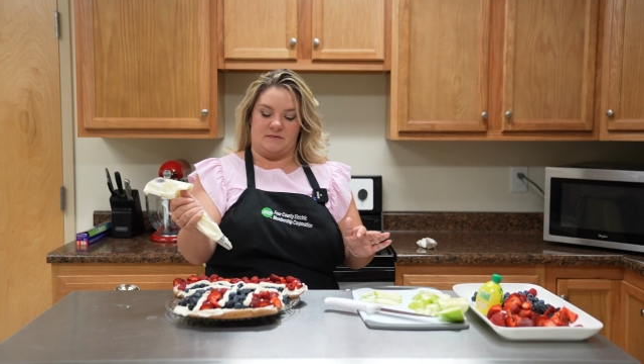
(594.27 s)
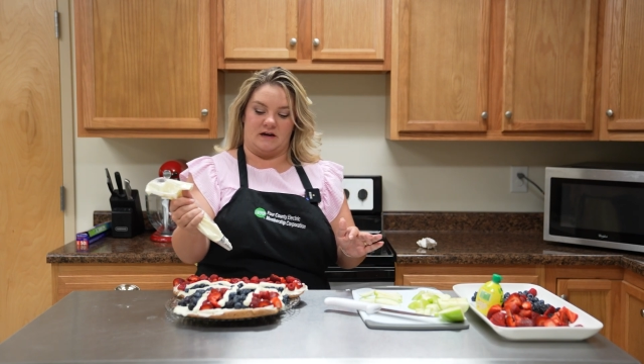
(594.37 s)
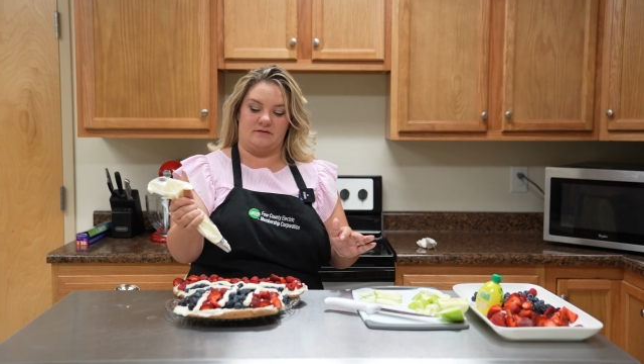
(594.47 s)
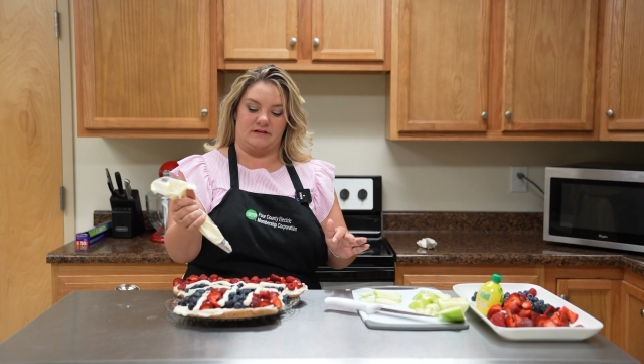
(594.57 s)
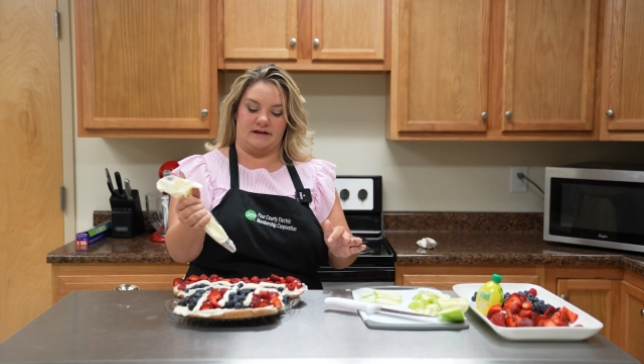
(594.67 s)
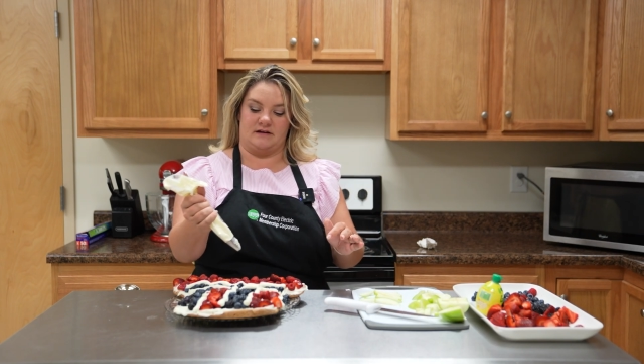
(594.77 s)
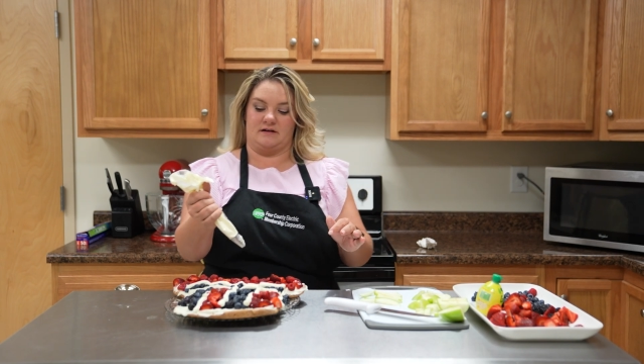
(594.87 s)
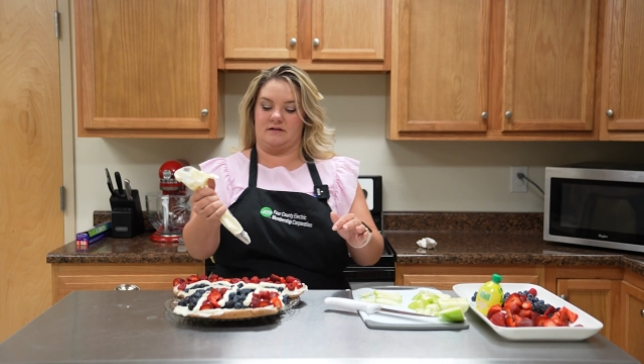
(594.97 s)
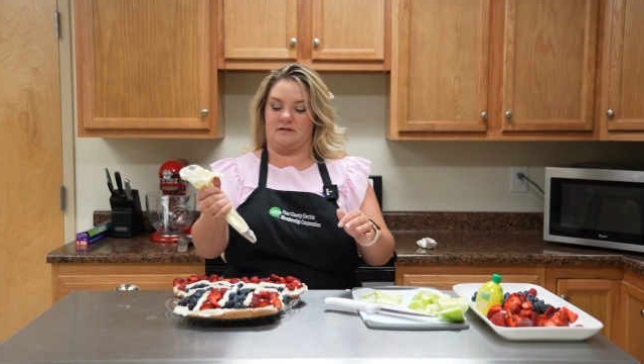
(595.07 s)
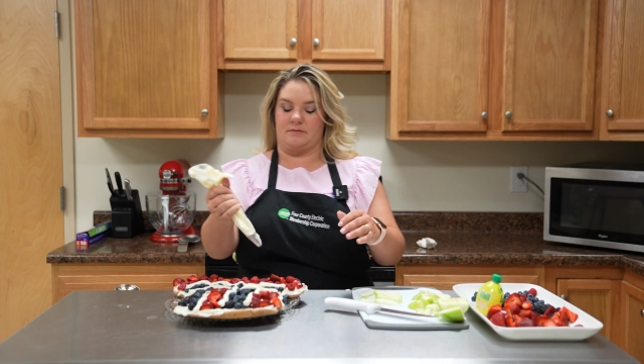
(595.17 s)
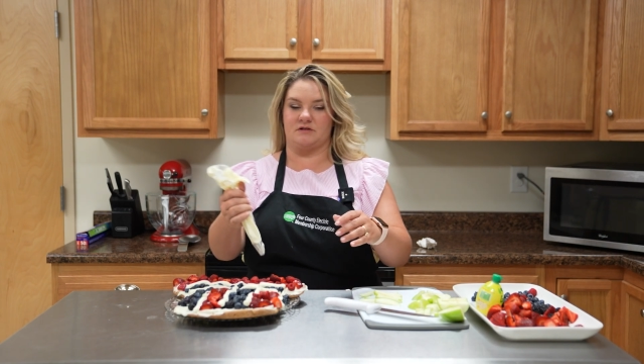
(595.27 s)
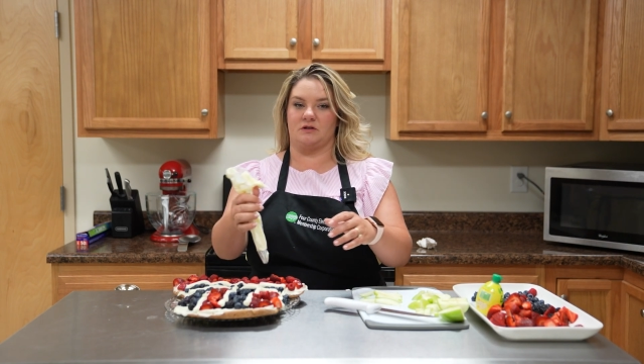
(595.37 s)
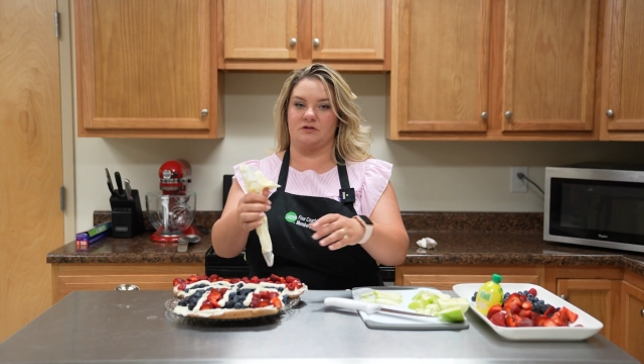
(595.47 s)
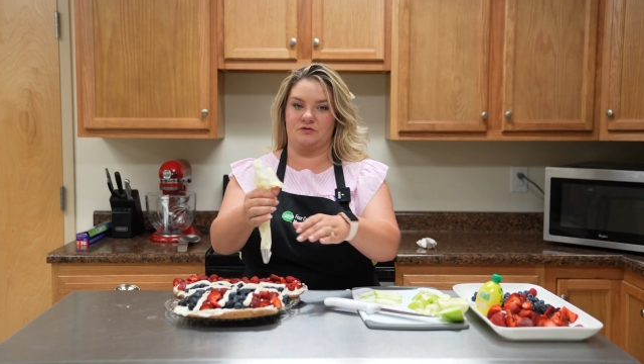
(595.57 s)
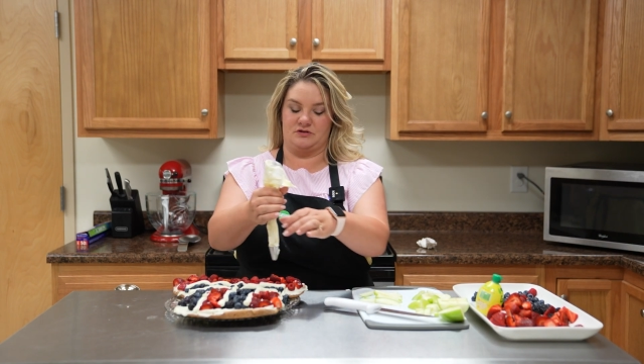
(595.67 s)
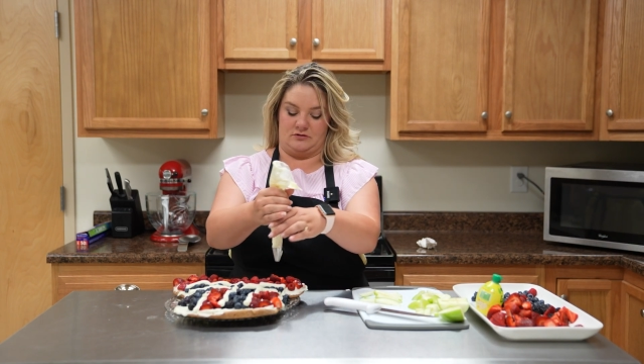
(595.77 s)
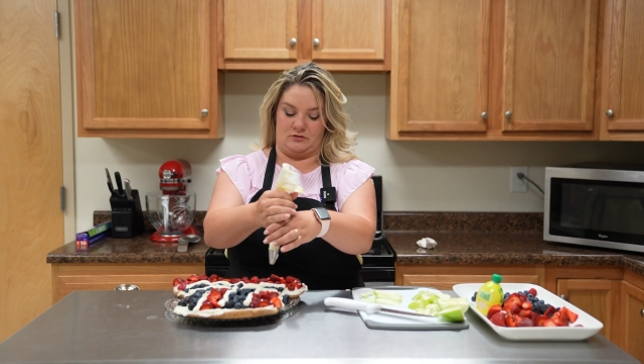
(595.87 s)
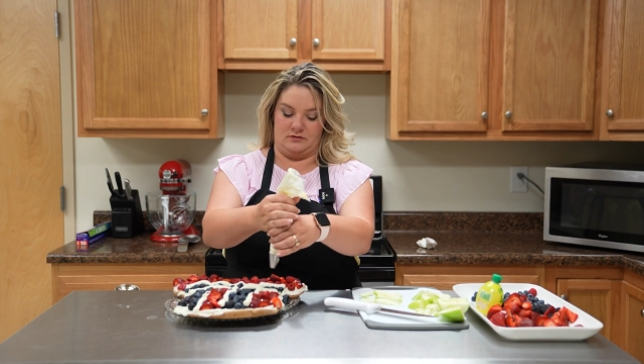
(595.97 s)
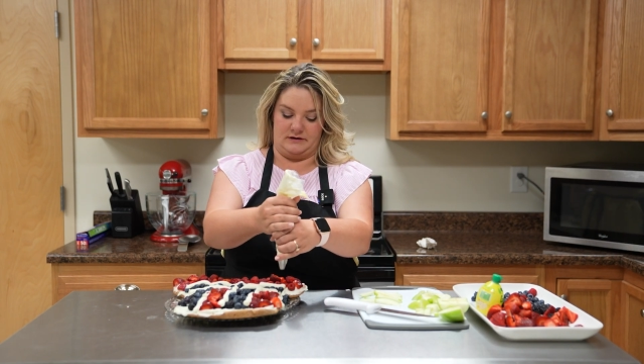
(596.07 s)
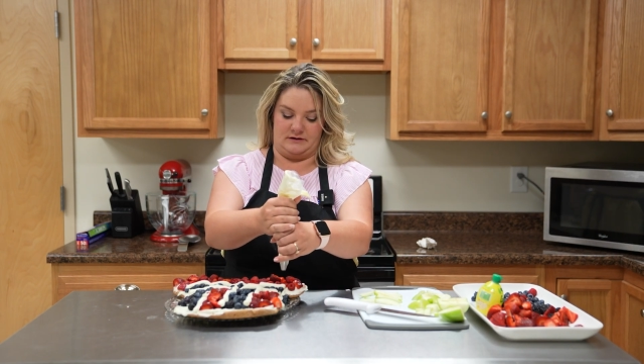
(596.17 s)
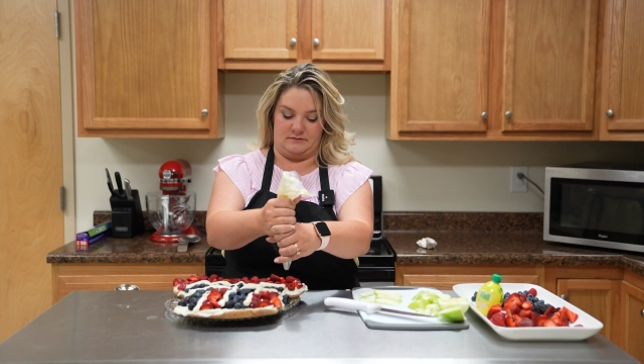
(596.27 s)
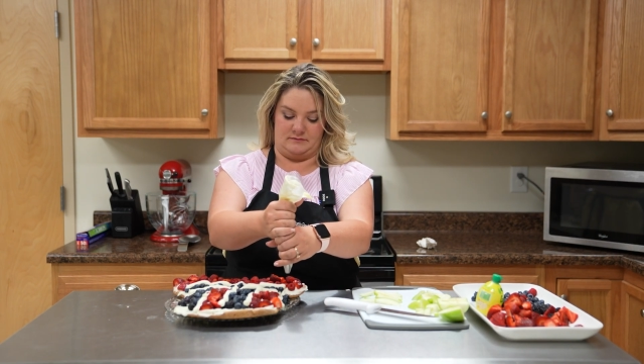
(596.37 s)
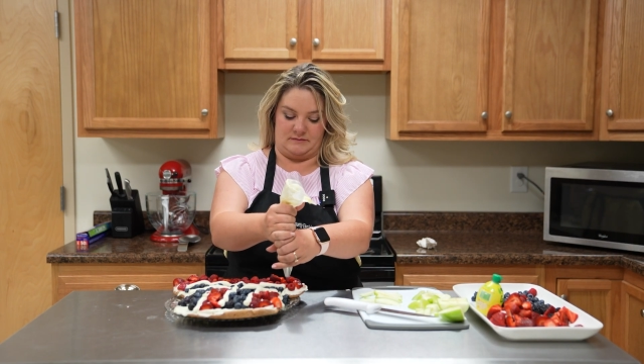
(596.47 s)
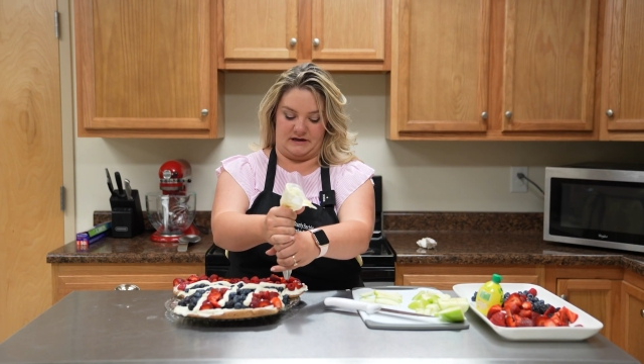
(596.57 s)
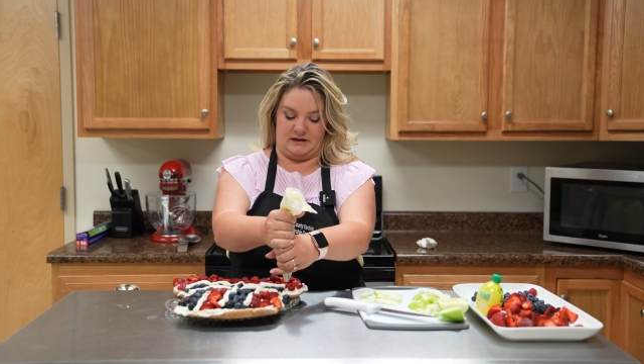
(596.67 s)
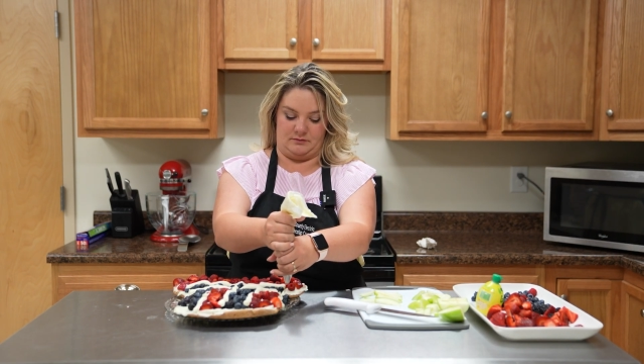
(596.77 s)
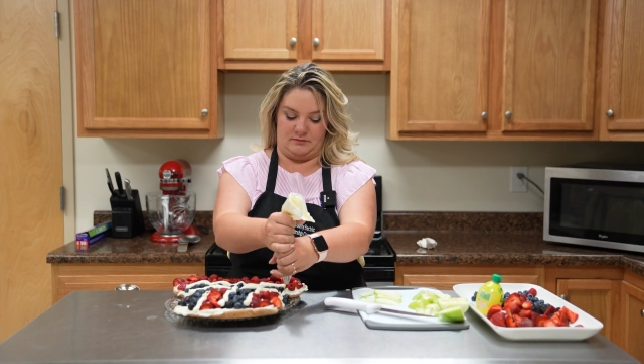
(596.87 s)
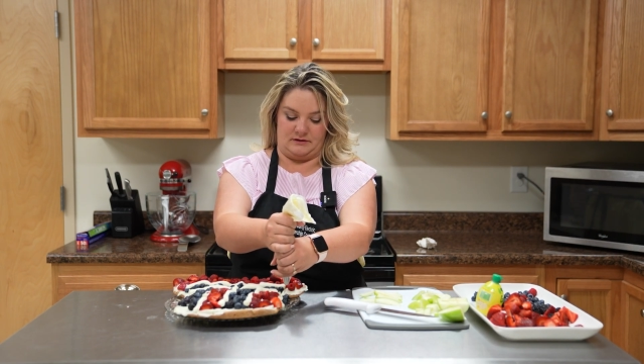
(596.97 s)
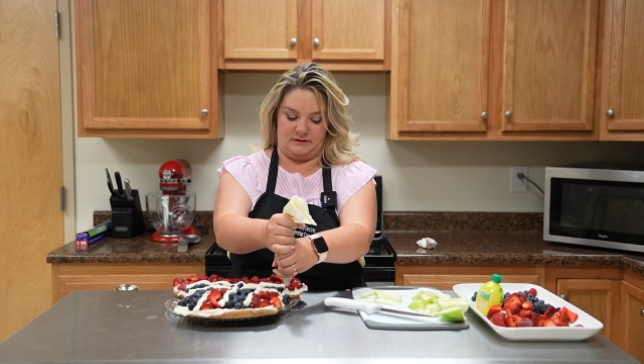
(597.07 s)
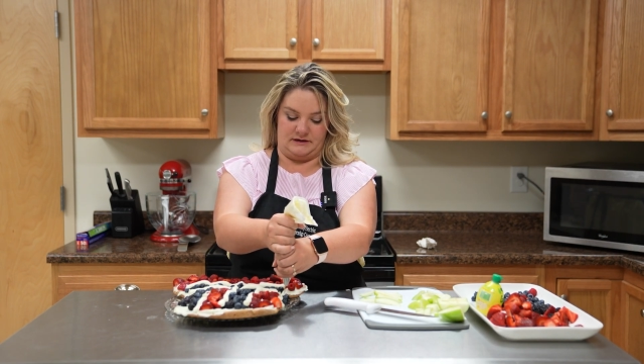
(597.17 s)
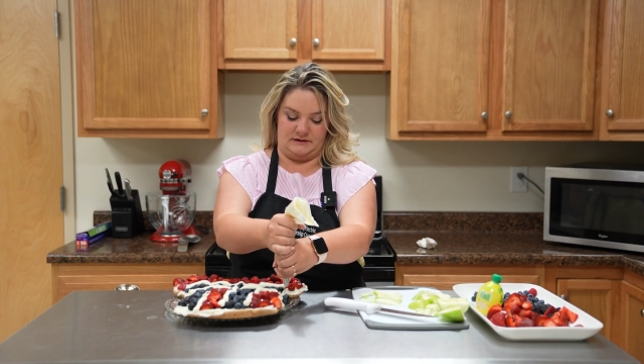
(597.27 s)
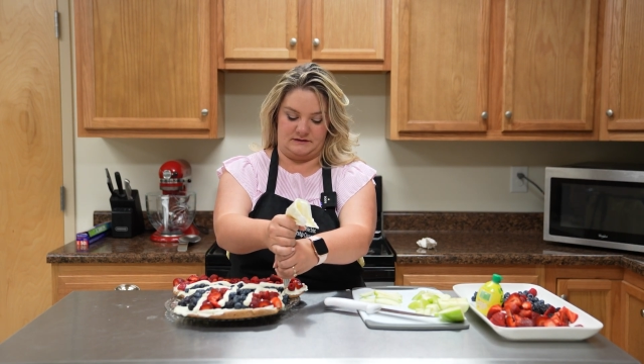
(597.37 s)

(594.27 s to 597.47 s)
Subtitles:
I have like delusional in my capabilities.